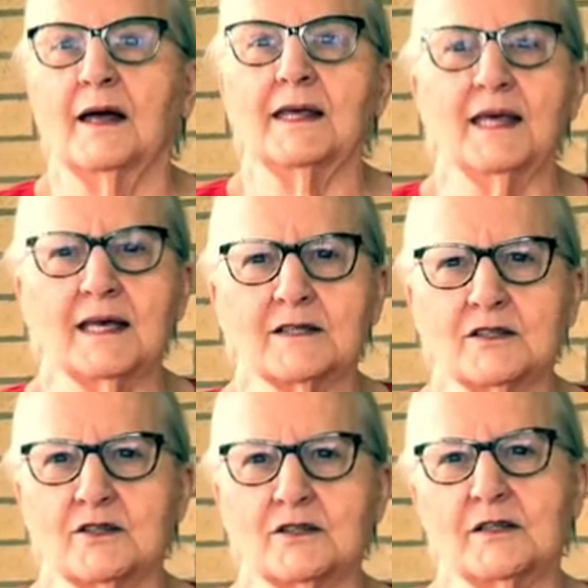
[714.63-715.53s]
Yes,
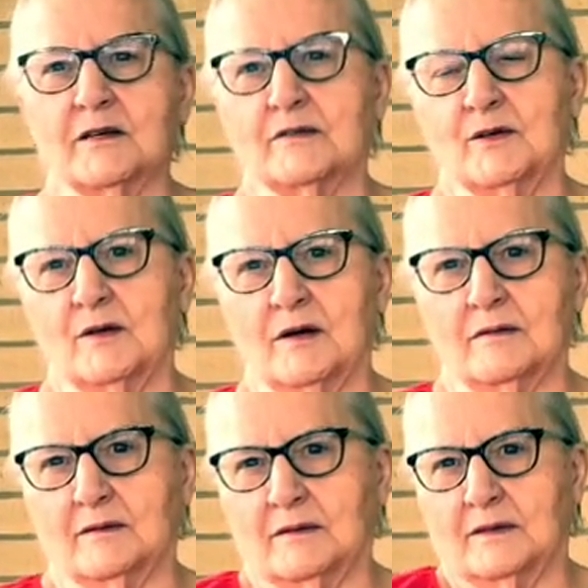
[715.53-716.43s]
because you never know how
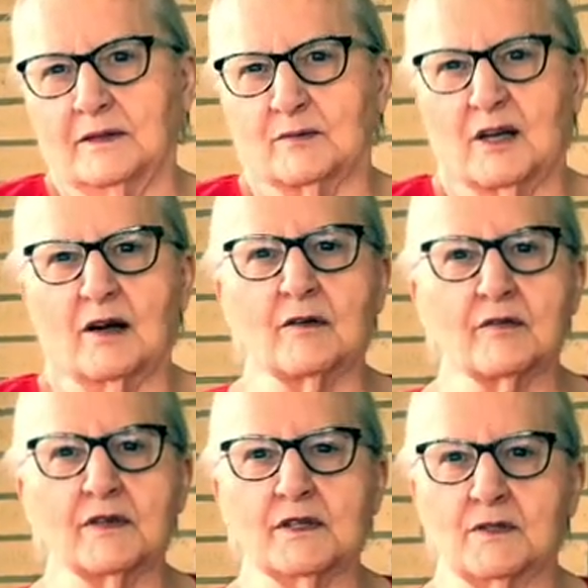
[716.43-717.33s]
the
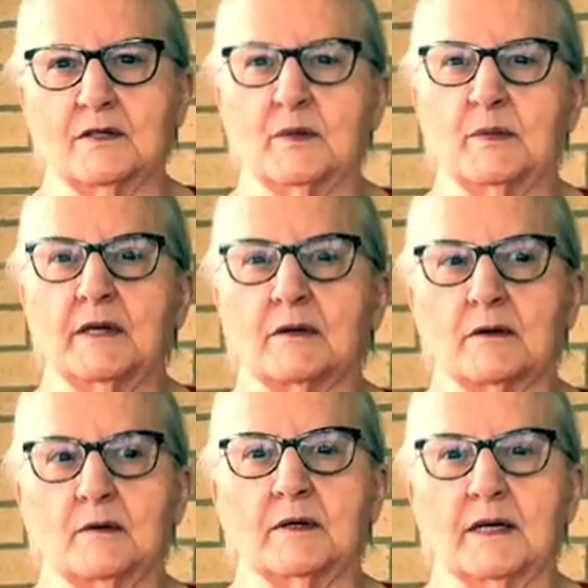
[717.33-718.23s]
recovery's going to be or
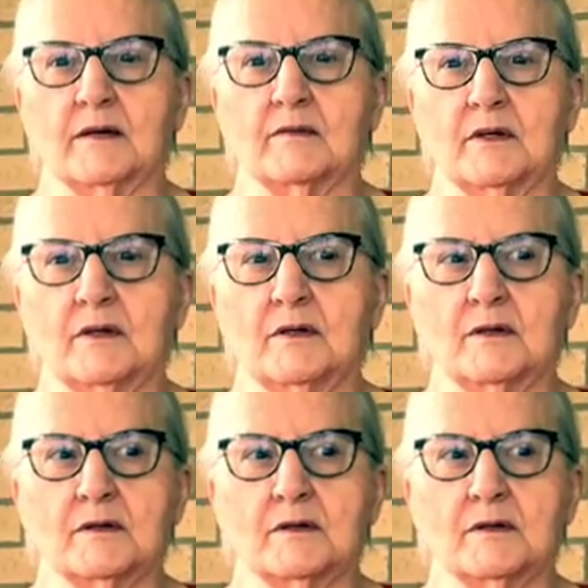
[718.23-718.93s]
whatever, you know.